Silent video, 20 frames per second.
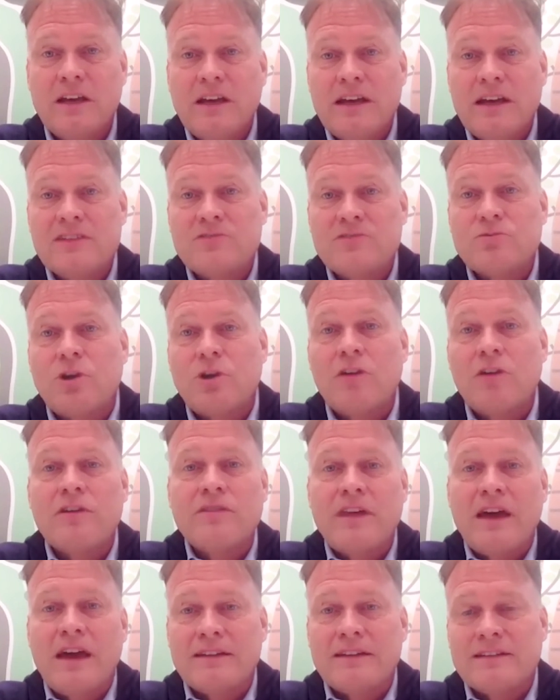It's rather
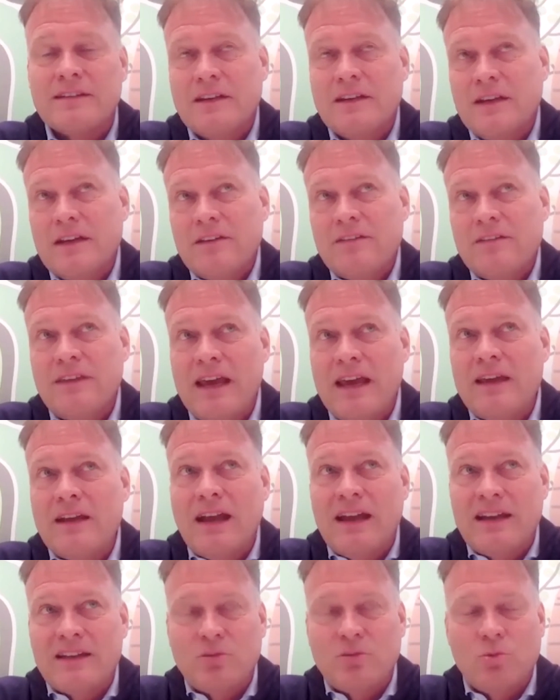that they
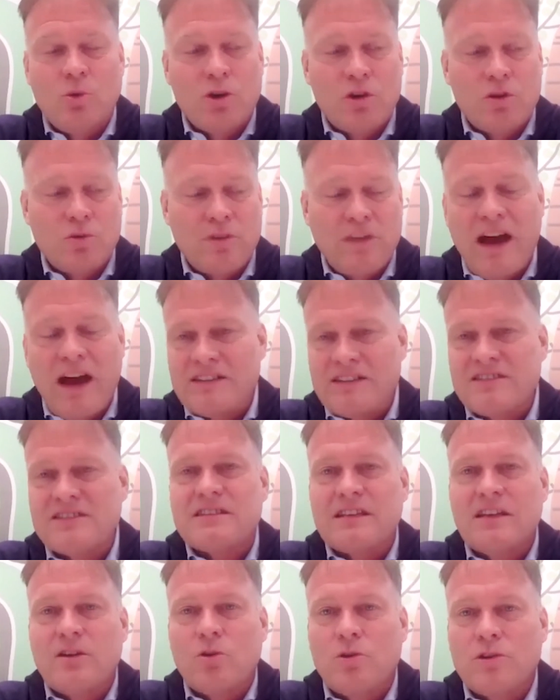like to work with us
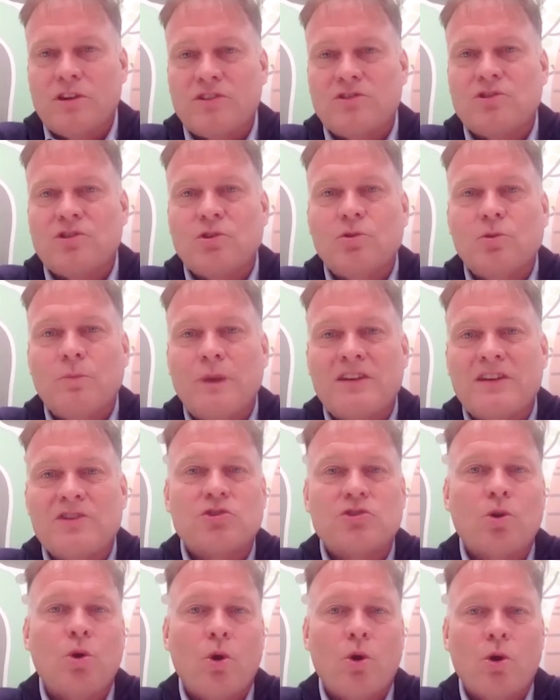in order to make
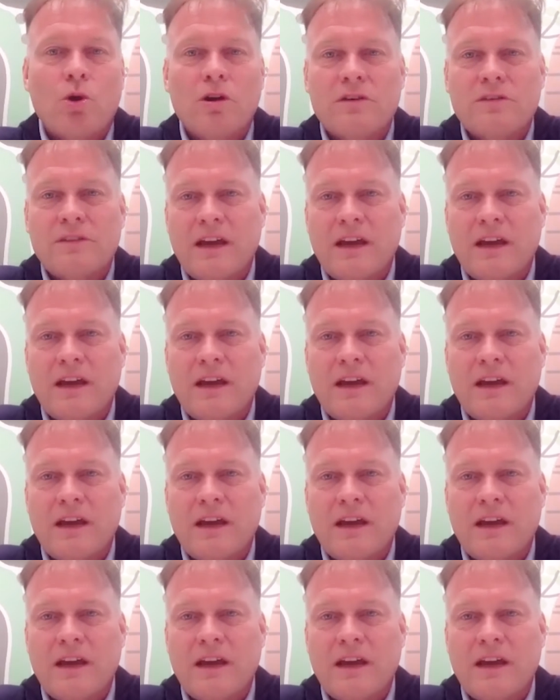sure